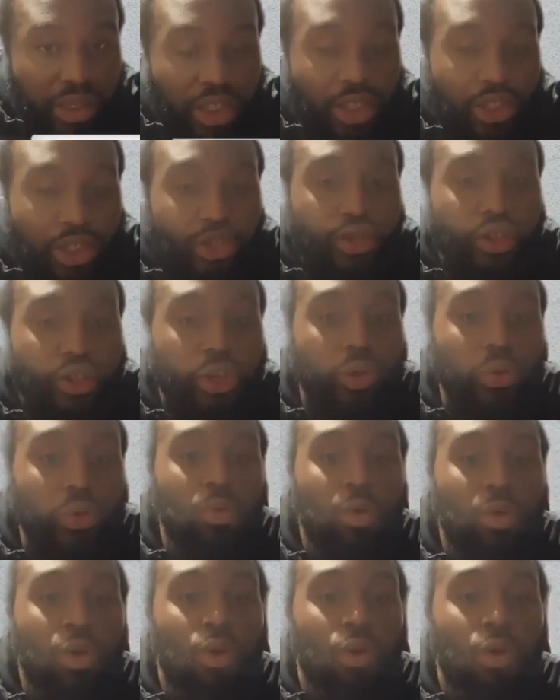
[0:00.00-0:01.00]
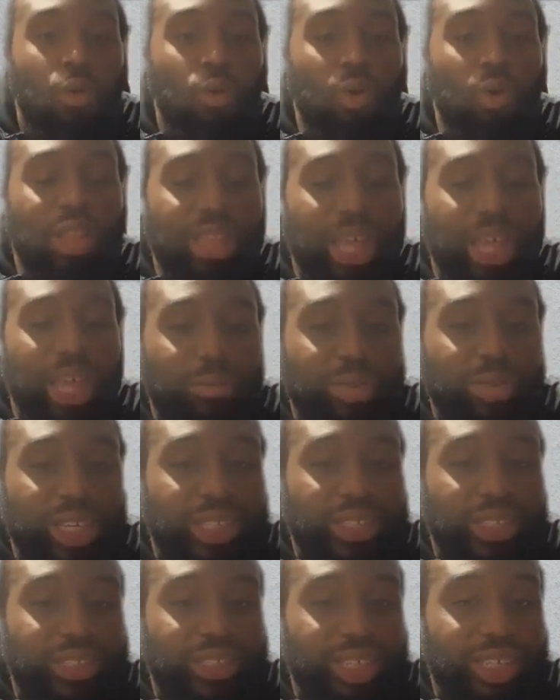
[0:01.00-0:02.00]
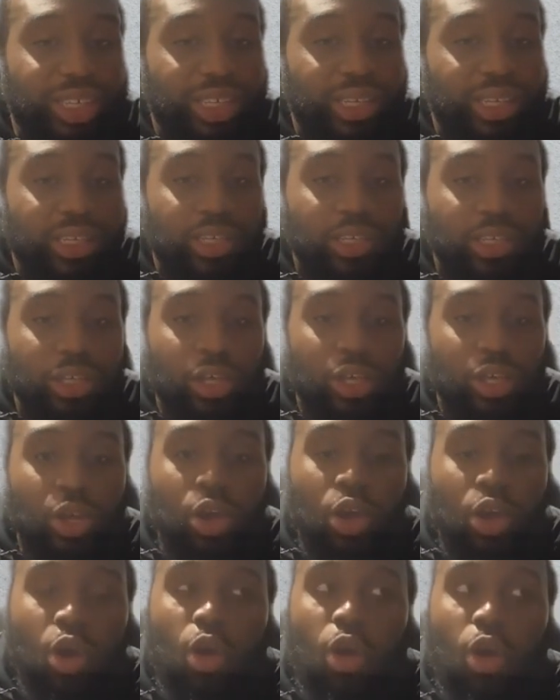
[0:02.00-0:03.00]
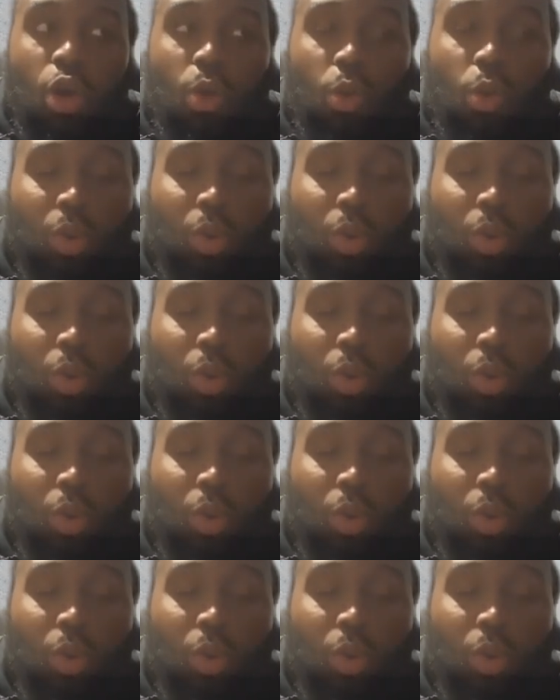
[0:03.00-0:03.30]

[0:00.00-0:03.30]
So, with that being said, what